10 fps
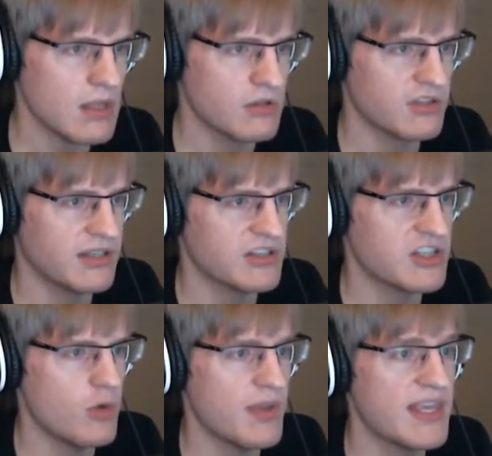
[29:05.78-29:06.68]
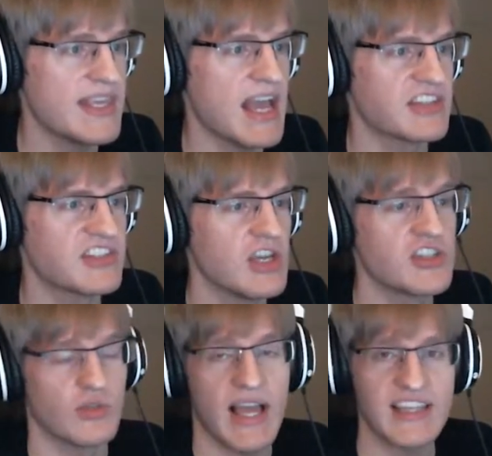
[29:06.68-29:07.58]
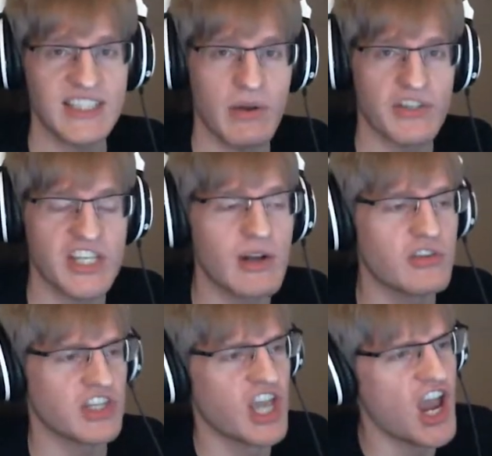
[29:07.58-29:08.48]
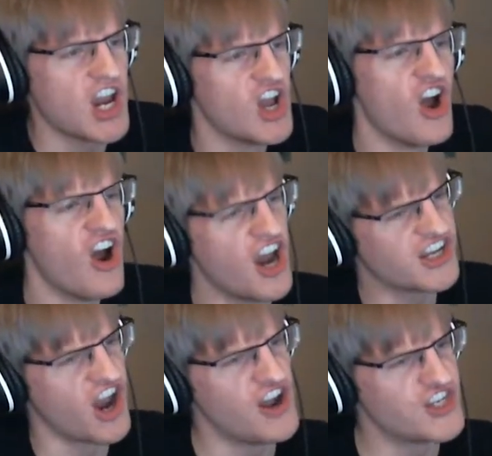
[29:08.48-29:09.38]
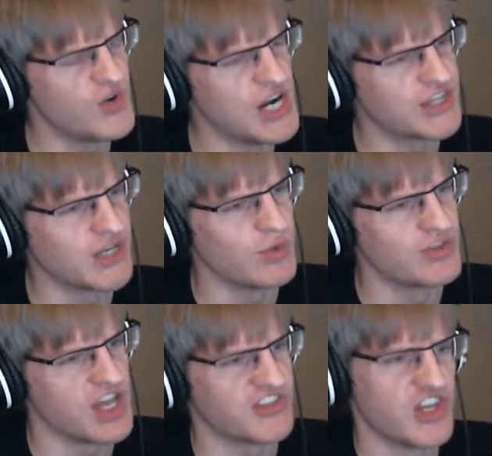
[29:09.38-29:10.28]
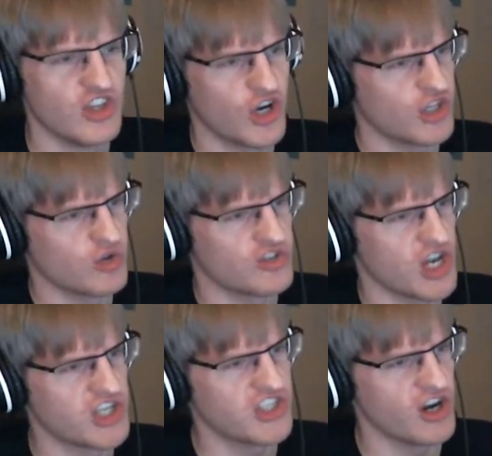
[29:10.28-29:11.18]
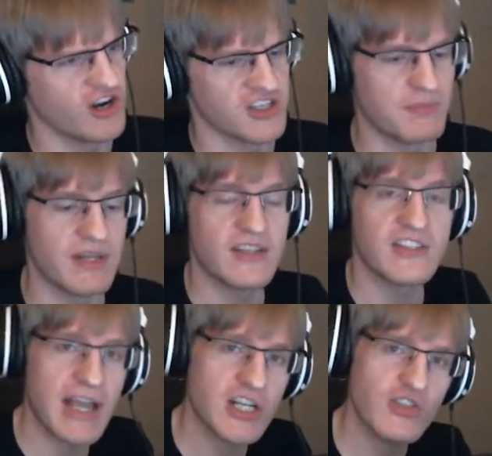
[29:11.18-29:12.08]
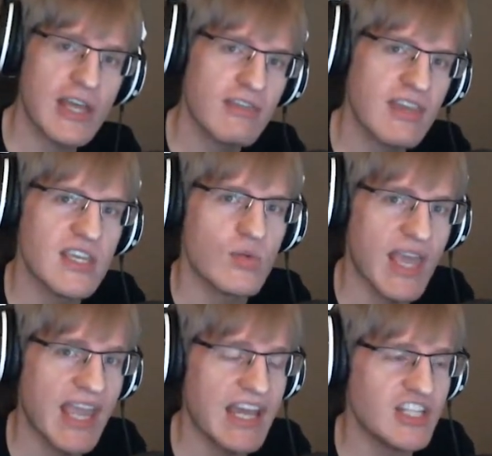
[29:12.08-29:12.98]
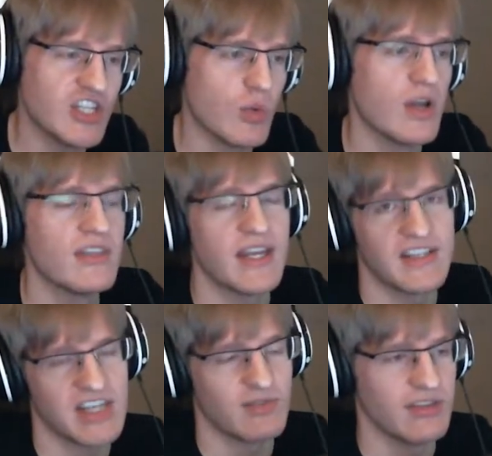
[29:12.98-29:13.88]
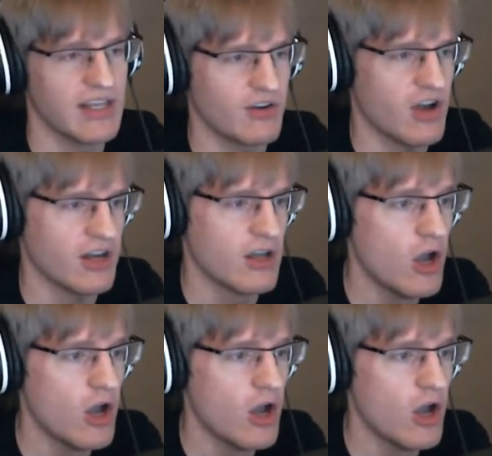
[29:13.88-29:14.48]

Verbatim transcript: The telescope? Yes. So last time I was here, I was like, hey, I can't do anything with this. Look at those nice stars. But there's actually a thing you can do that I discovered later on.